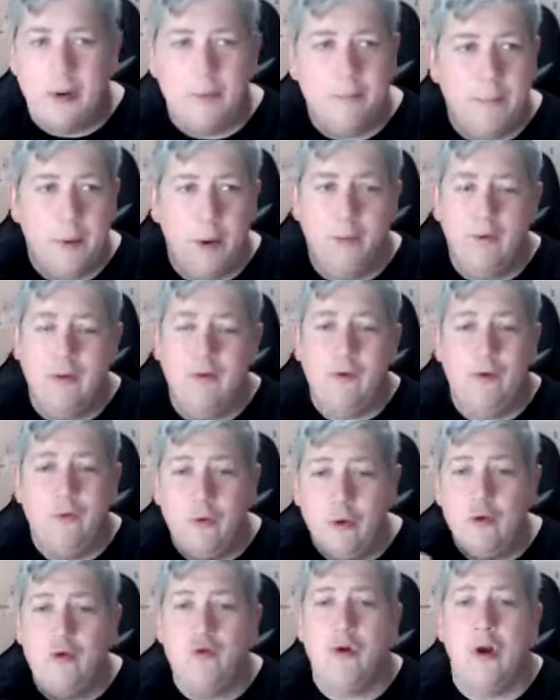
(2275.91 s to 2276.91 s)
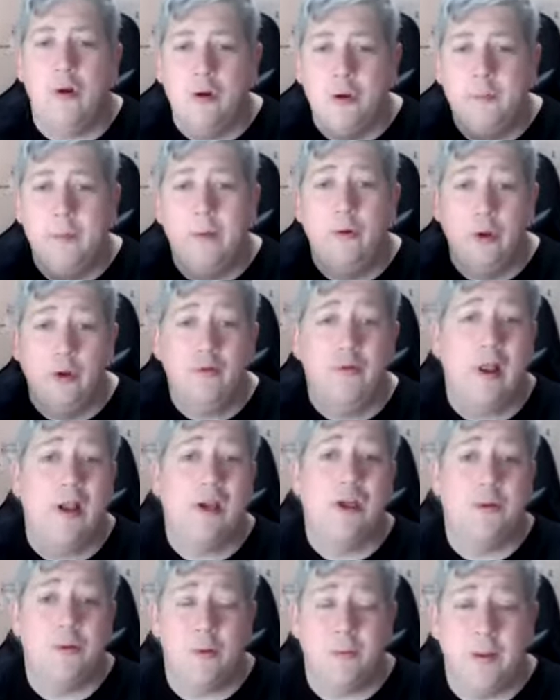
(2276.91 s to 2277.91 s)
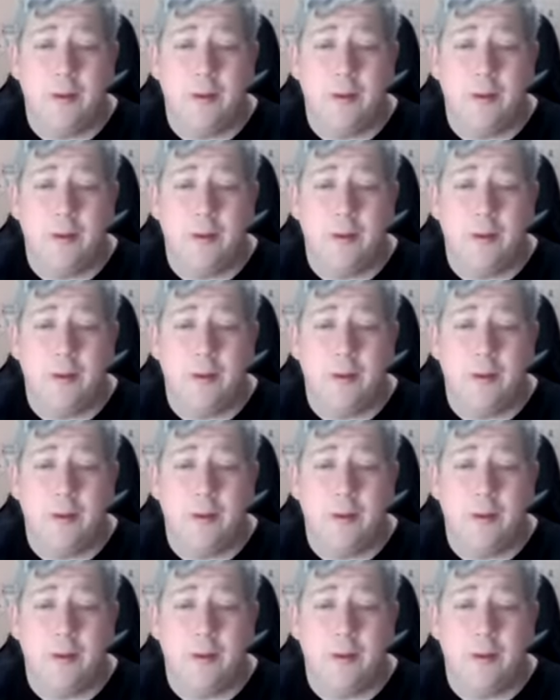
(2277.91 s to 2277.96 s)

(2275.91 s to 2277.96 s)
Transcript: If you struggle to build good relationships with